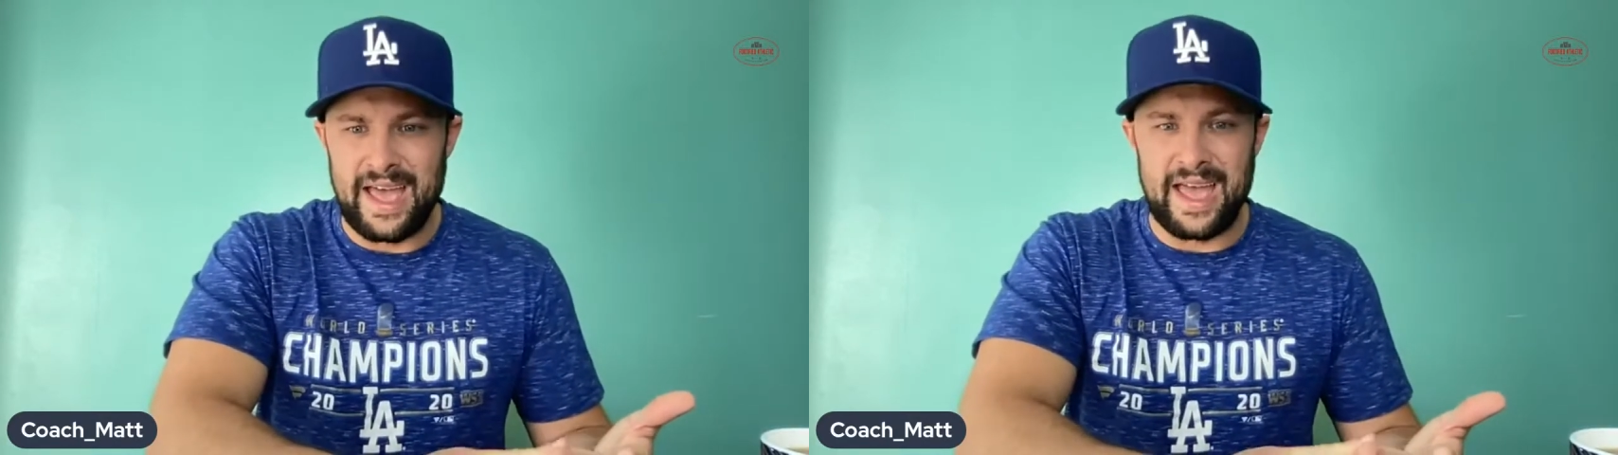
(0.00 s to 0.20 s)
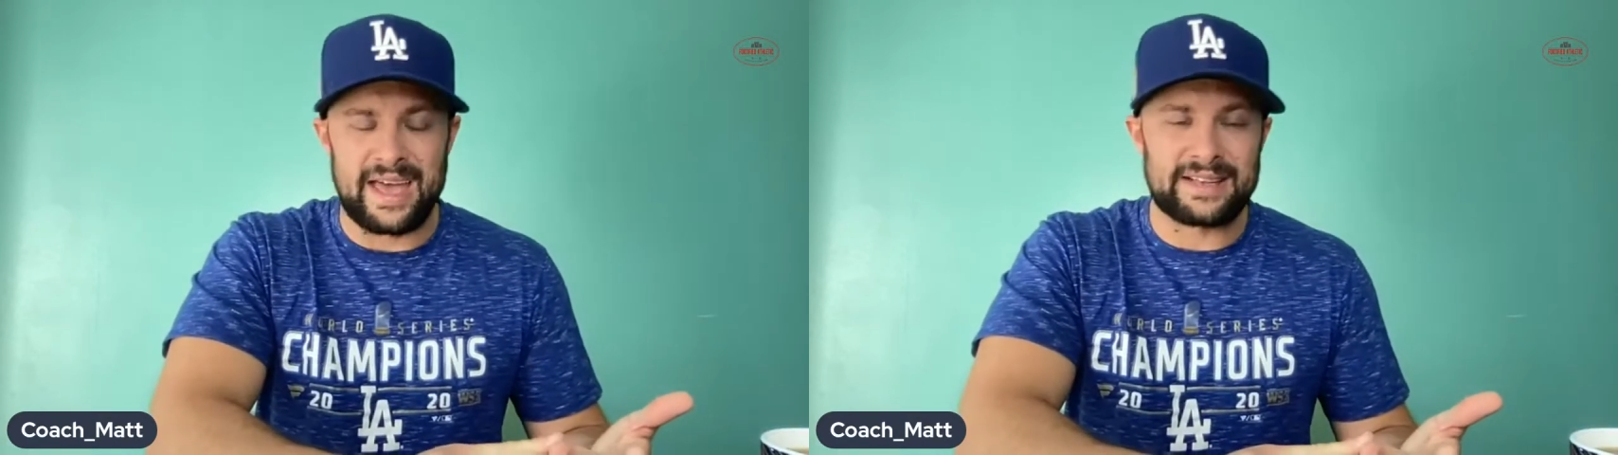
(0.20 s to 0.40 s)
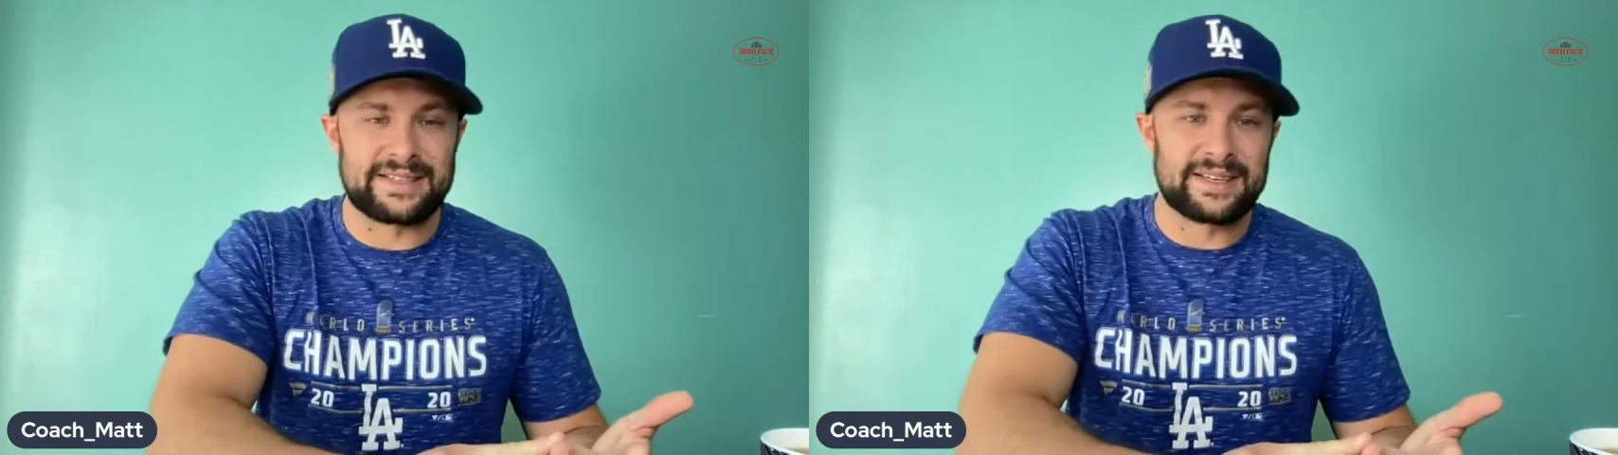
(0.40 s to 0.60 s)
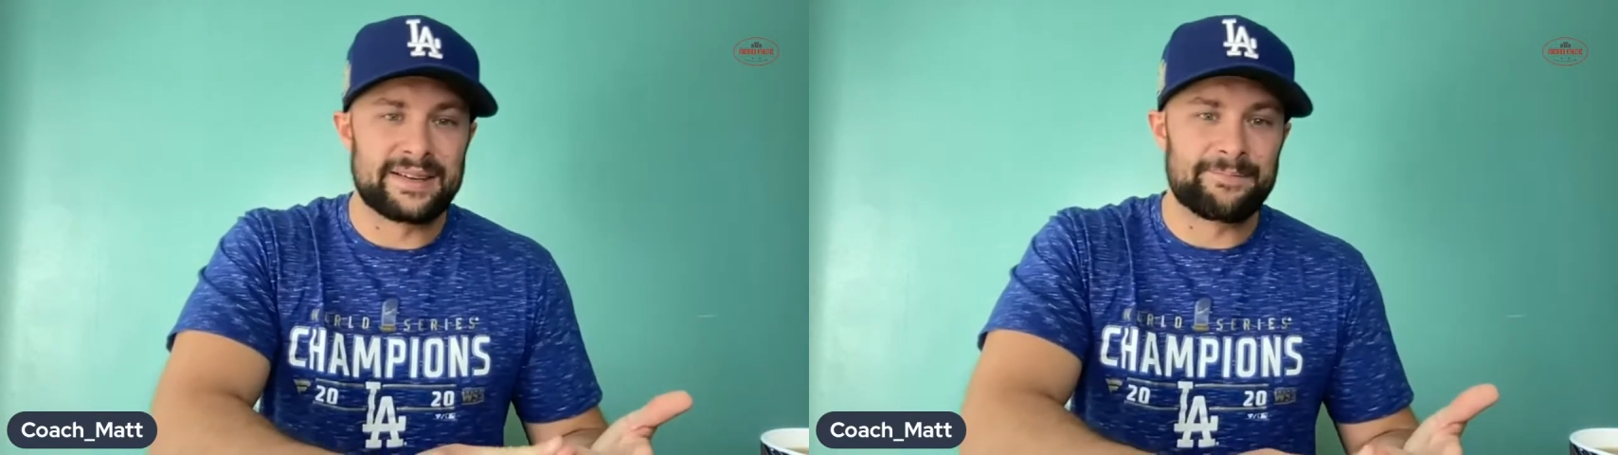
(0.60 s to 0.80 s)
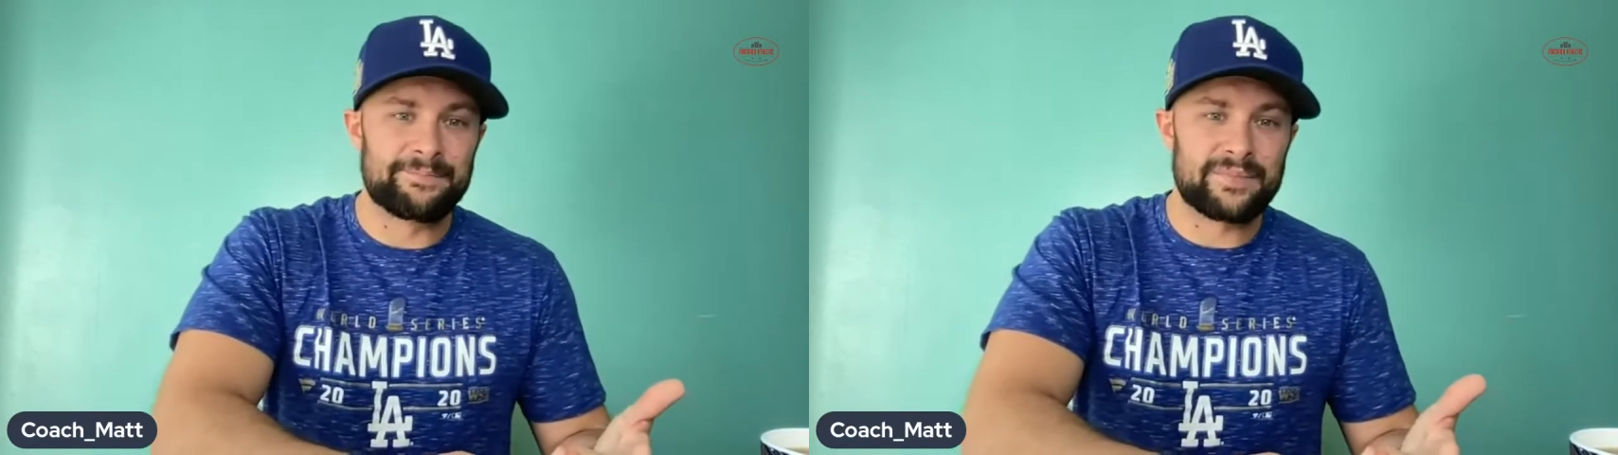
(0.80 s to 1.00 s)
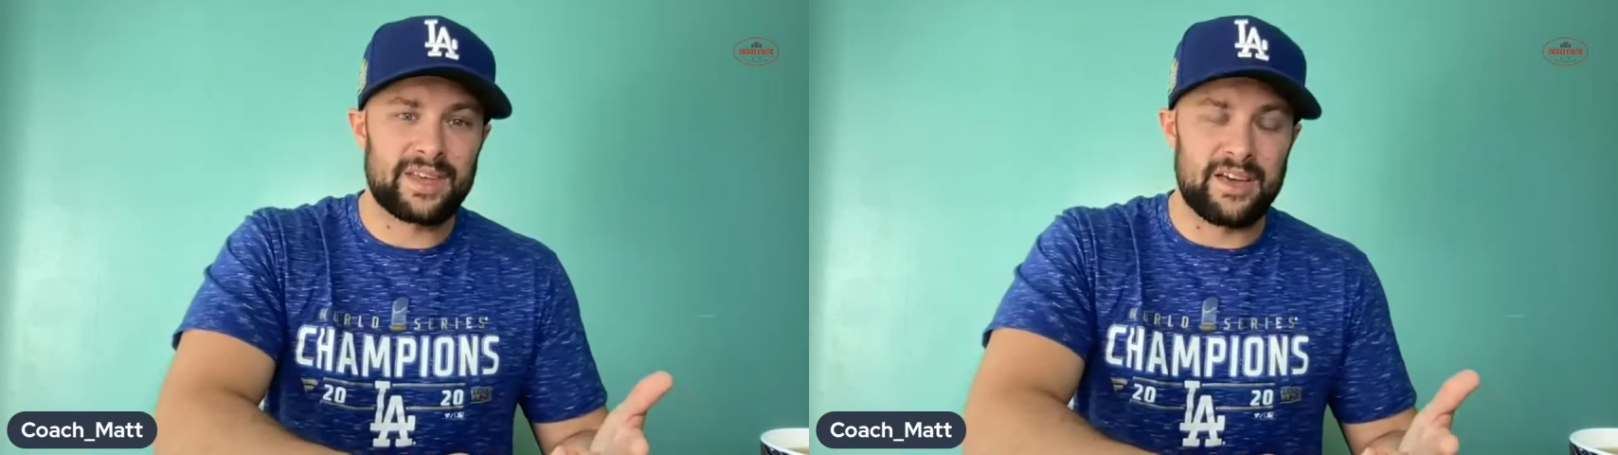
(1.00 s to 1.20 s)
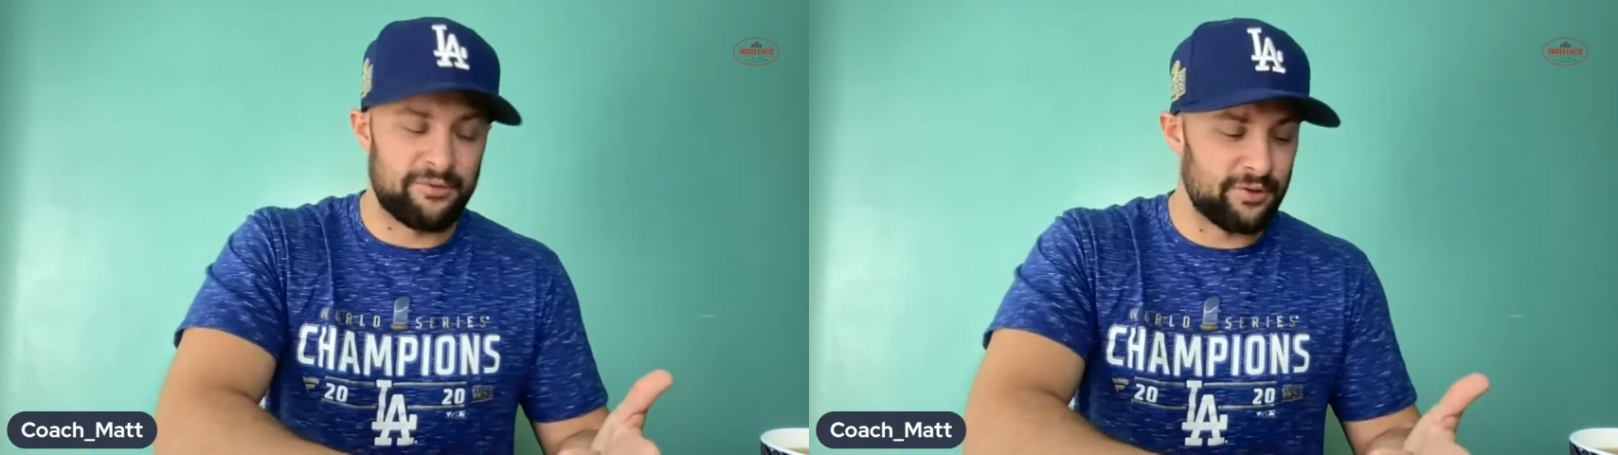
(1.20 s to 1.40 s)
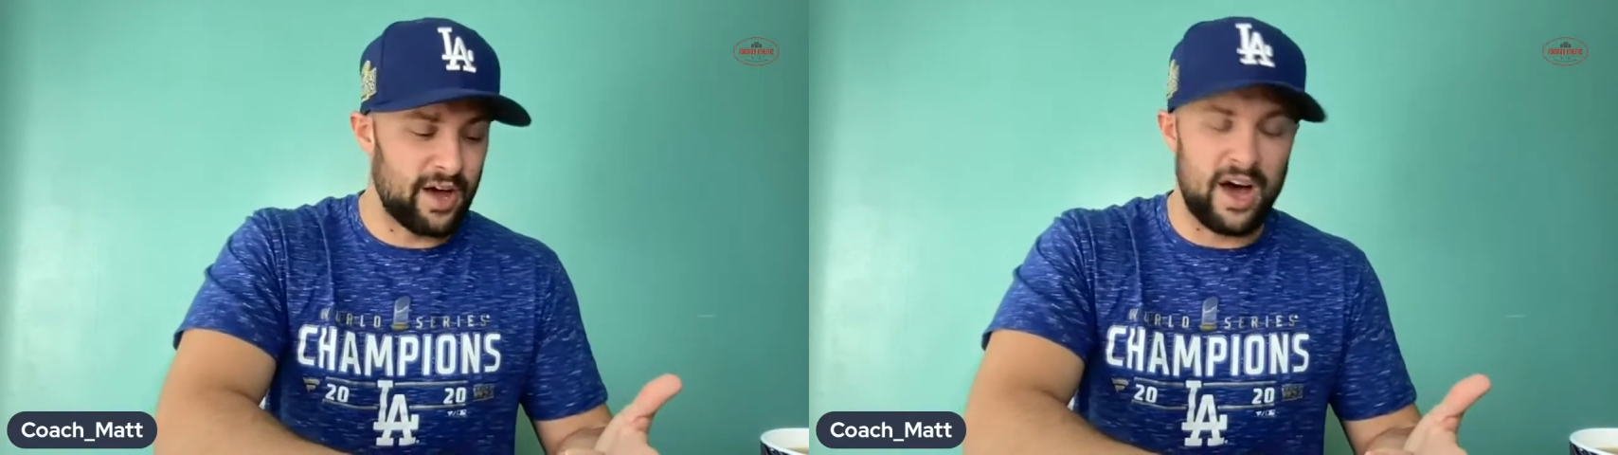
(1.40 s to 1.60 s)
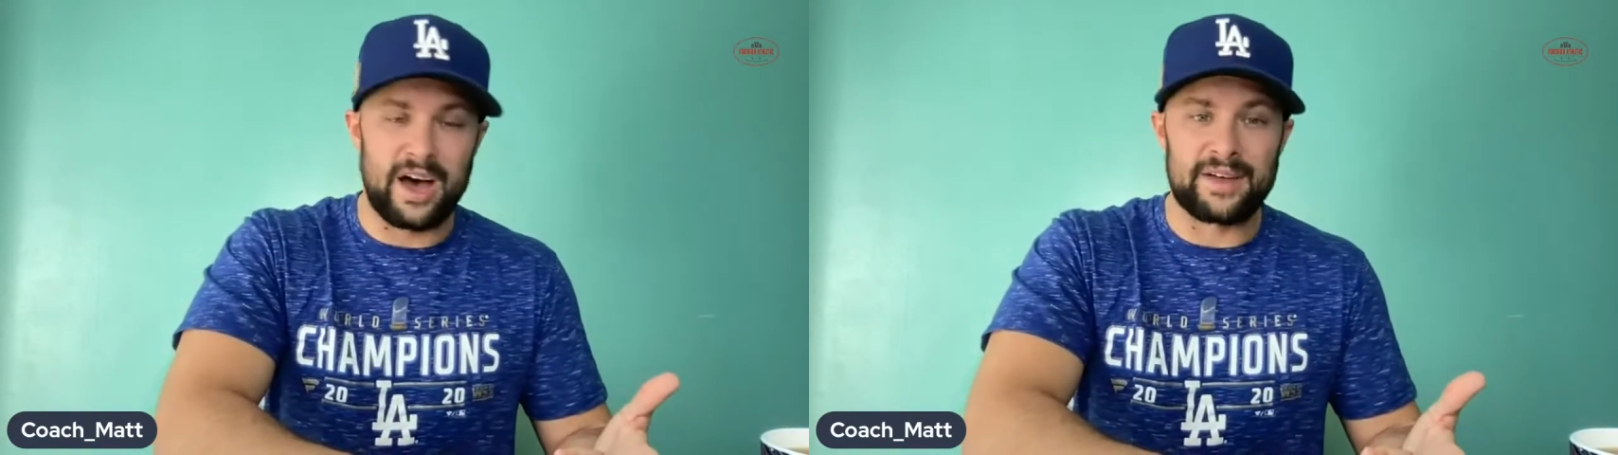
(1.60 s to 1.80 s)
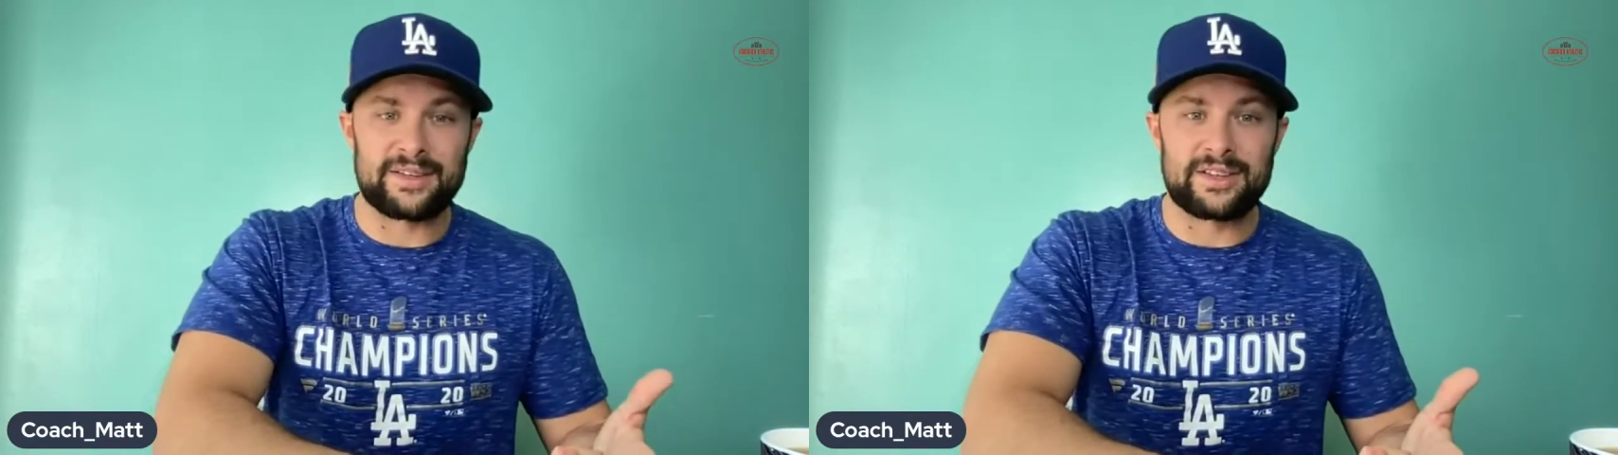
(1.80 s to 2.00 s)
And if
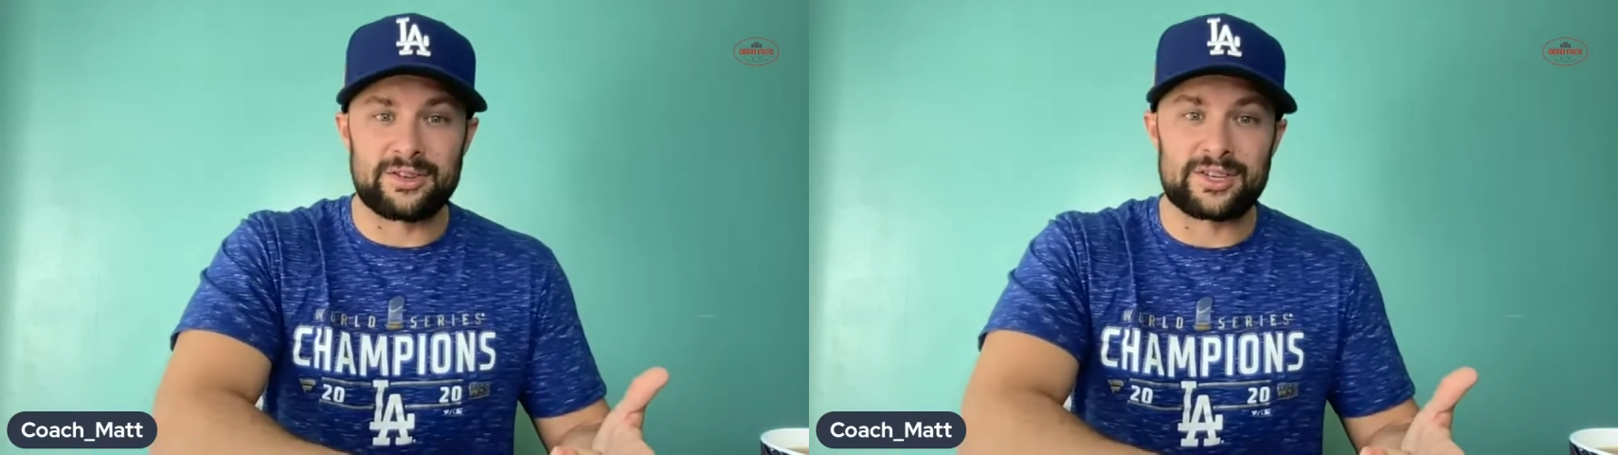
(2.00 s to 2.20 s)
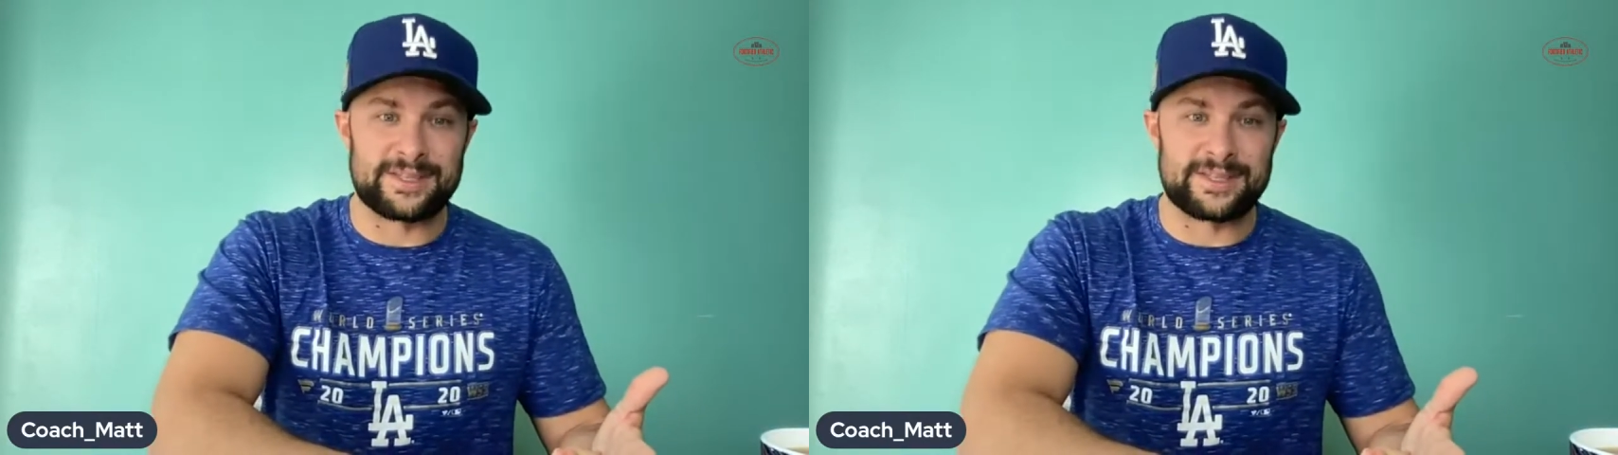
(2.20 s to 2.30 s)
you